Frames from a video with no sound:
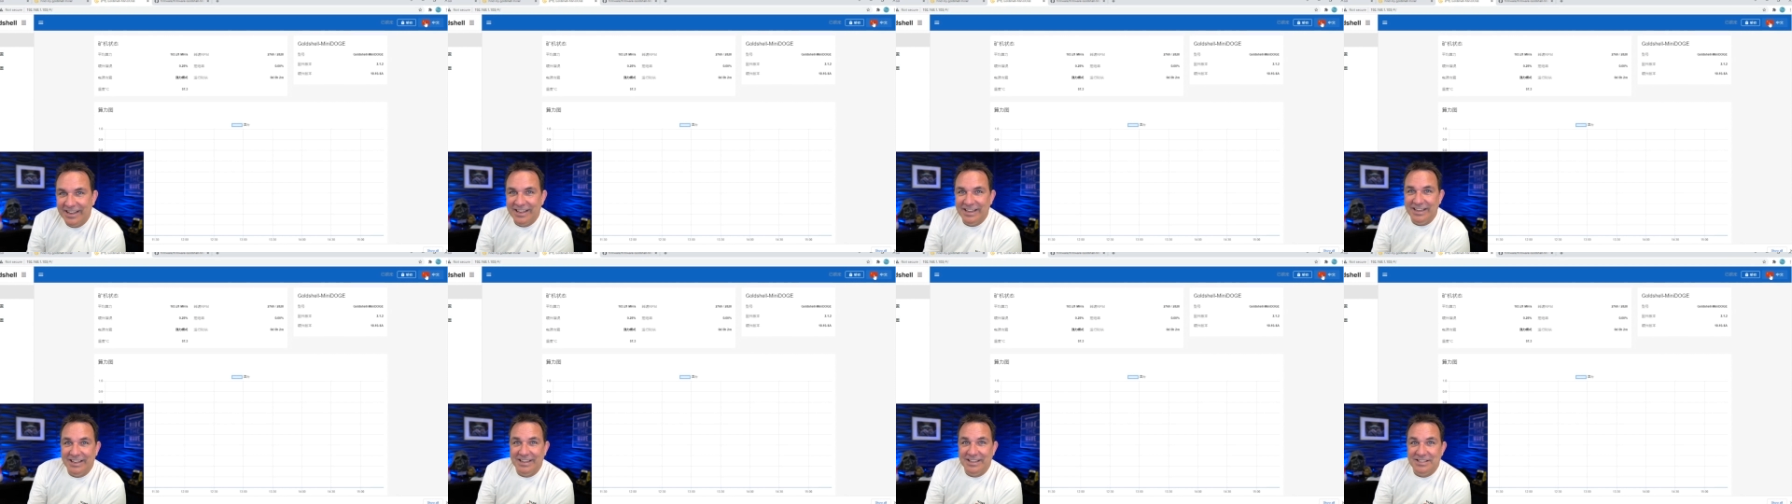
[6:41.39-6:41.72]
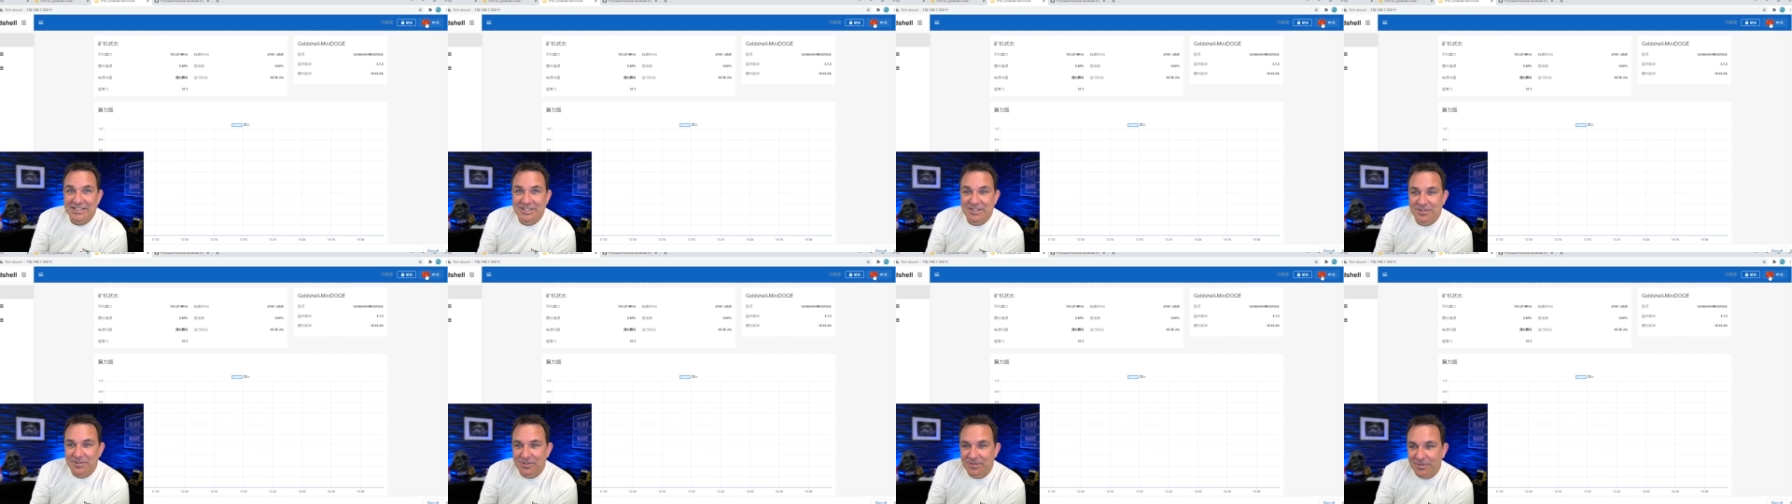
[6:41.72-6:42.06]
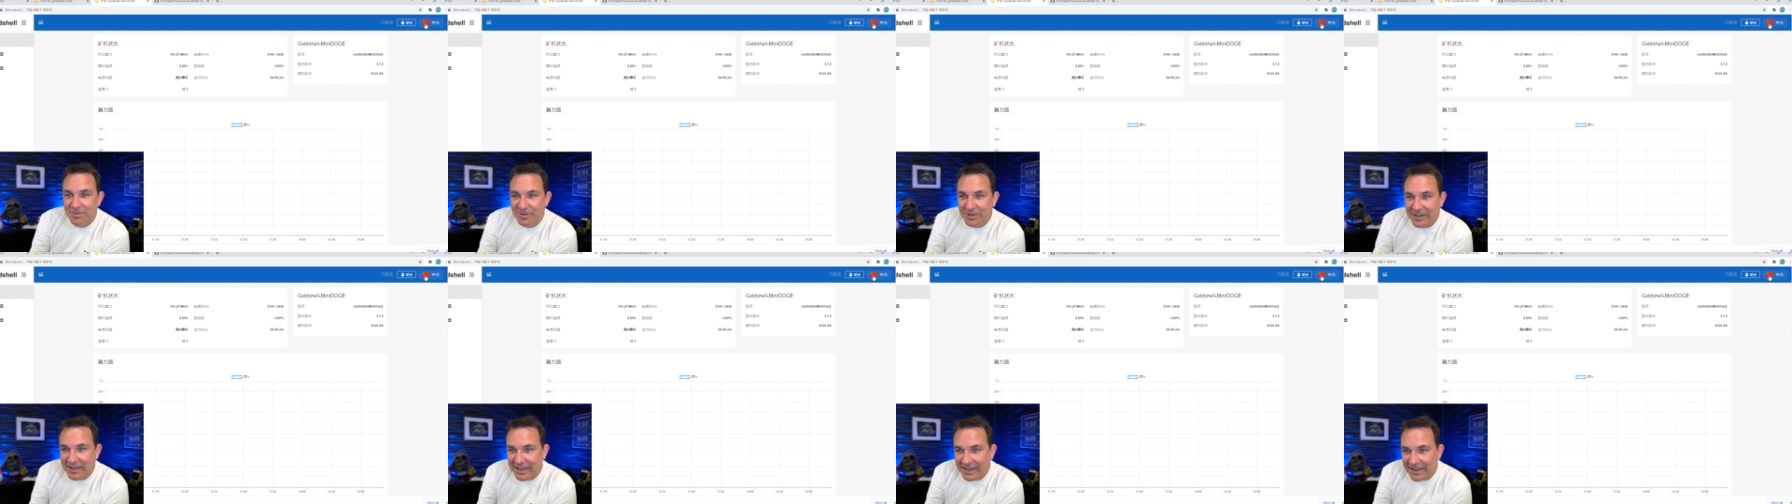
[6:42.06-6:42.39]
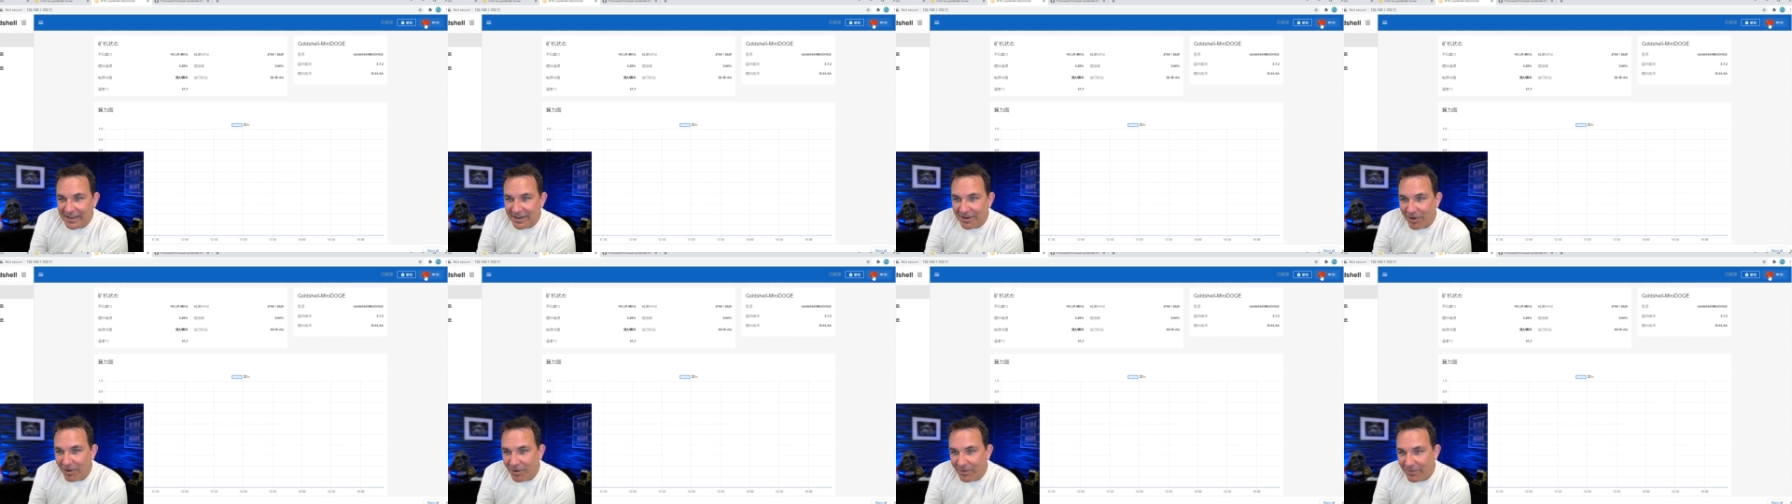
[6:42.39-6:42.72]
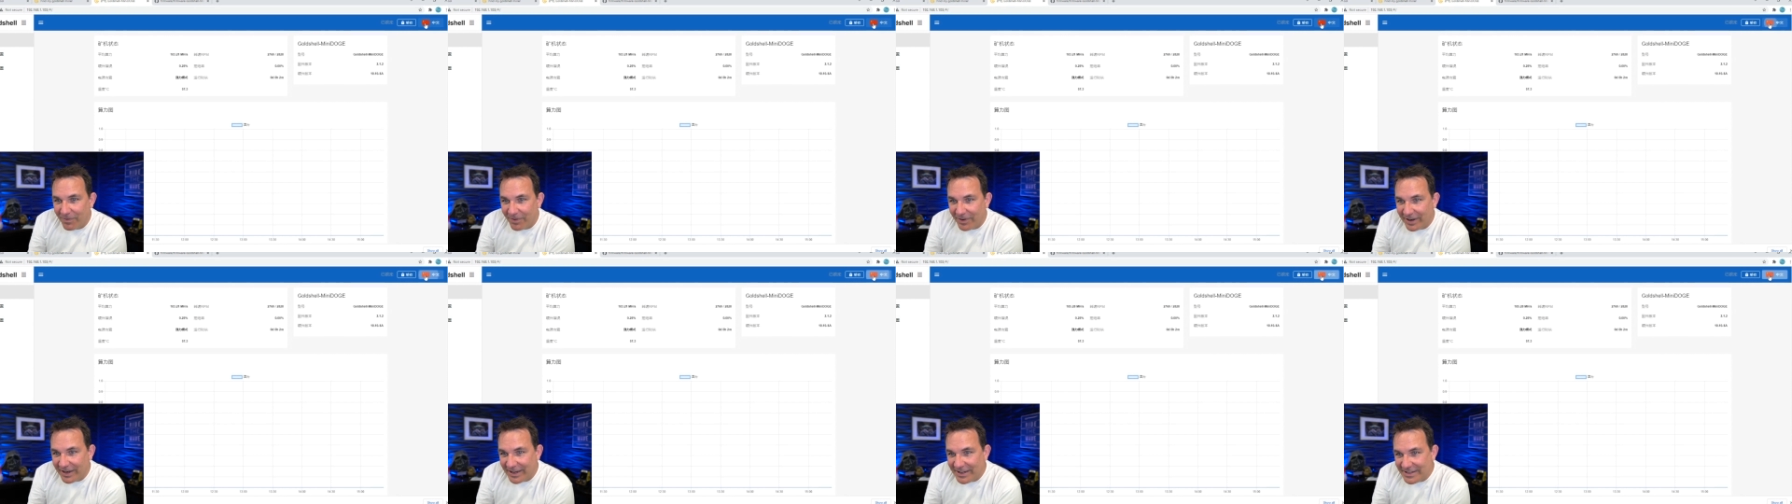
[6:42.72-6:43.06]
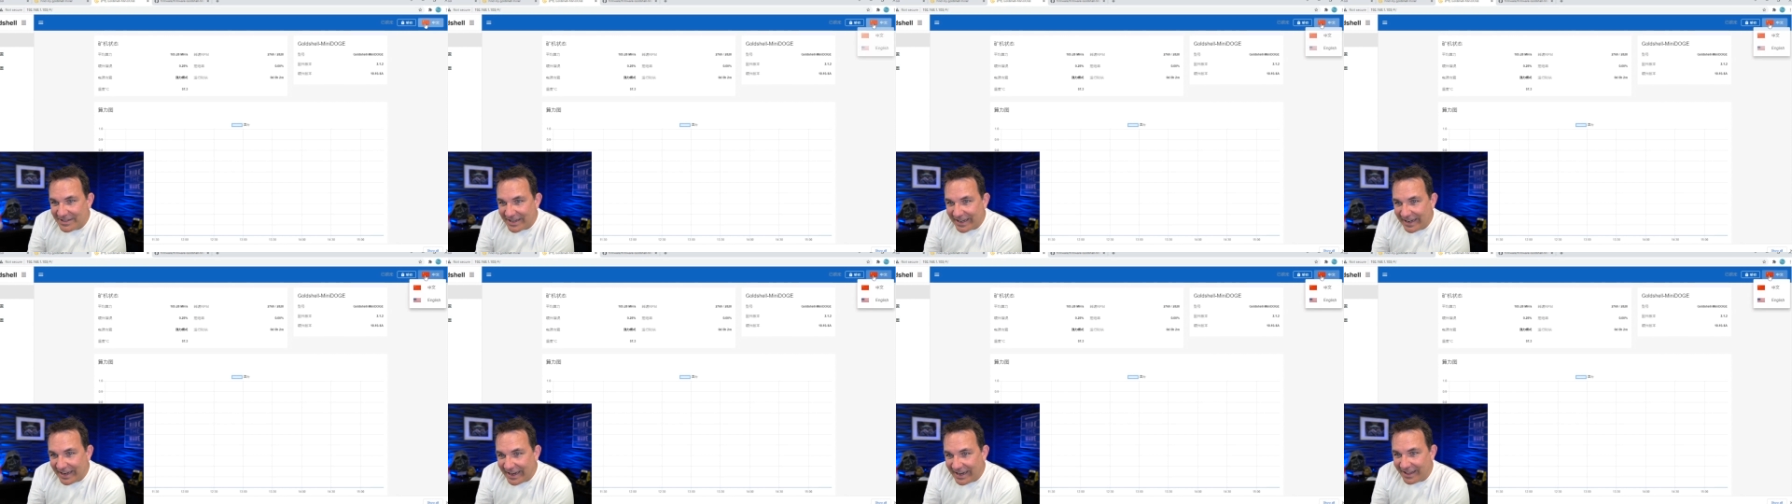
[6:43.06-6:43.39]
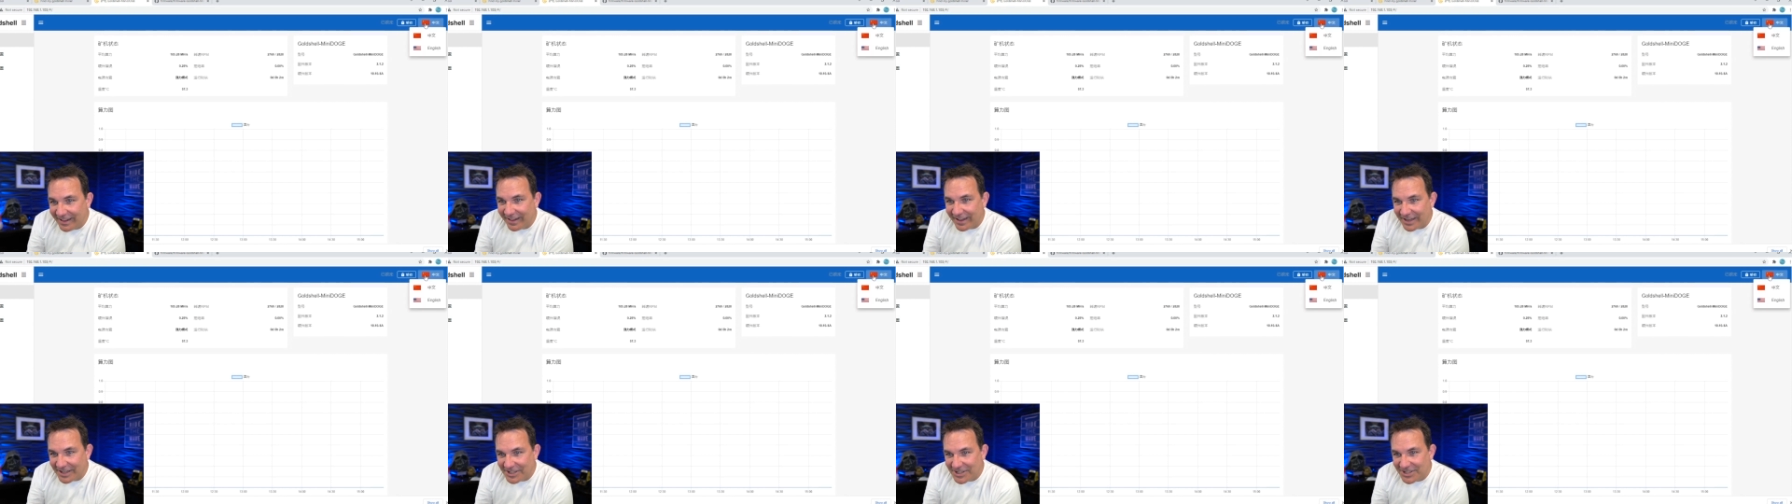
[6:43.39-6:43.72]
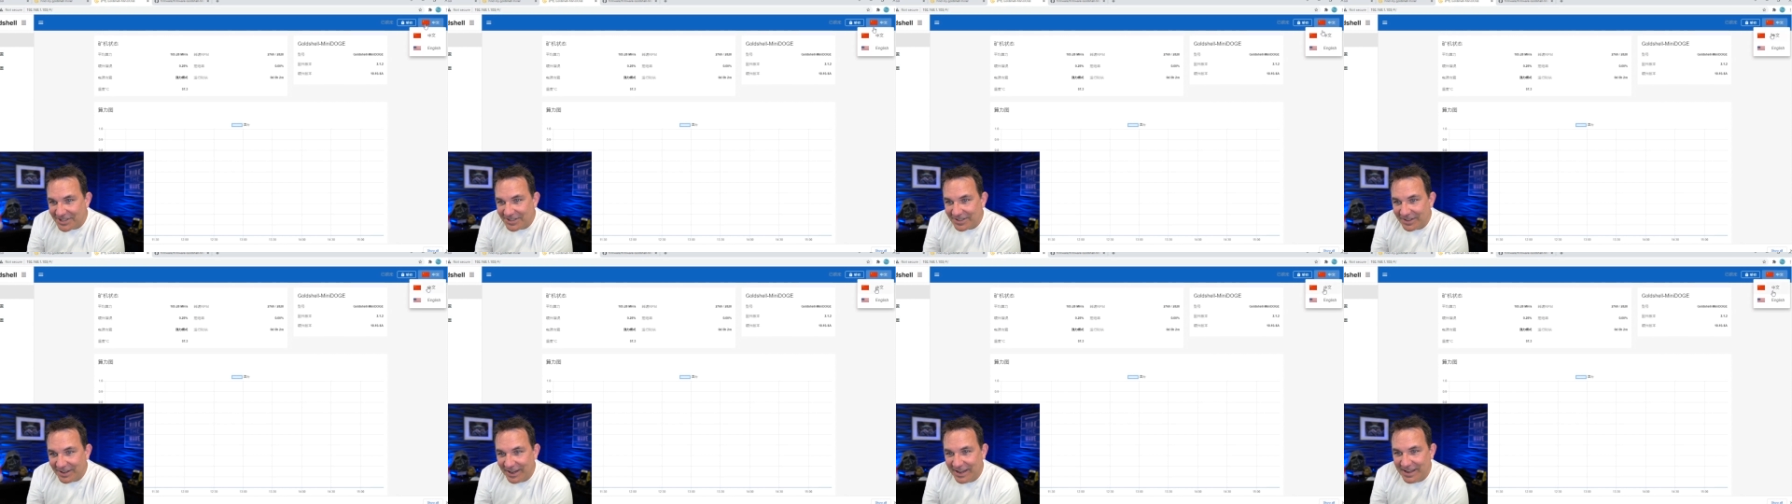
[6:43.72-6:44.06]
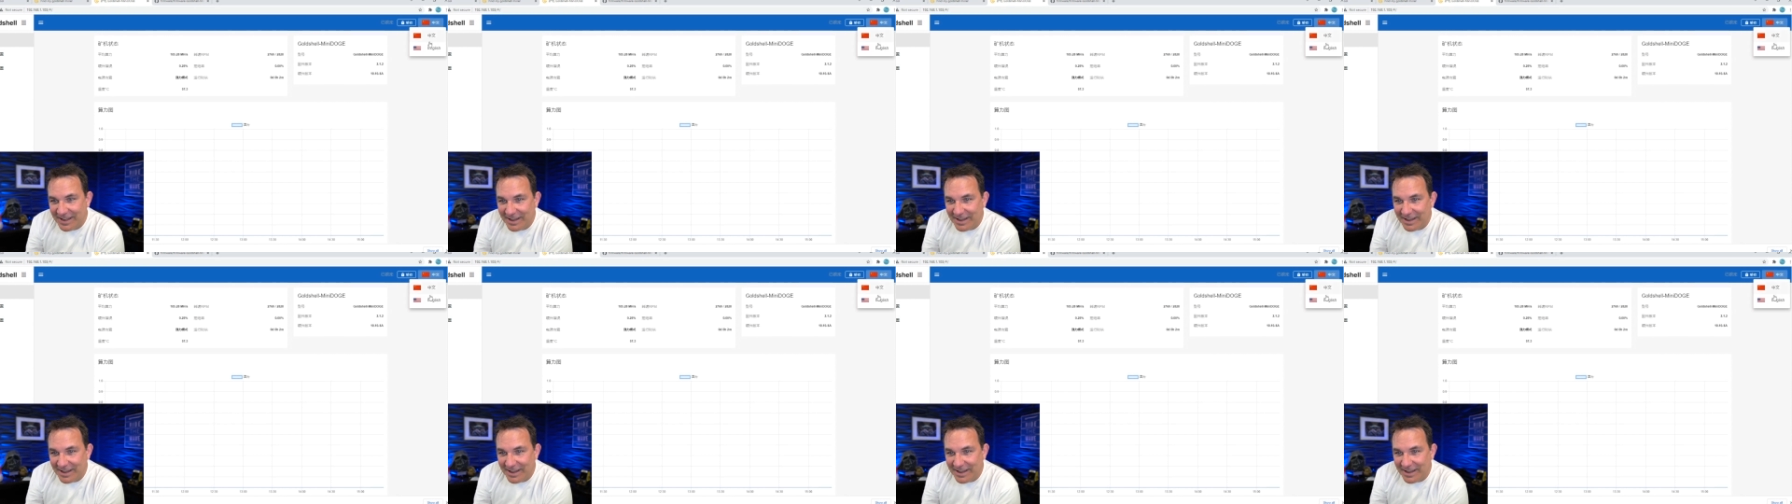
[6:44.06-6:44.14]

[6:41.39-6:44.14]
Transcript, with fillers: is you get it over into English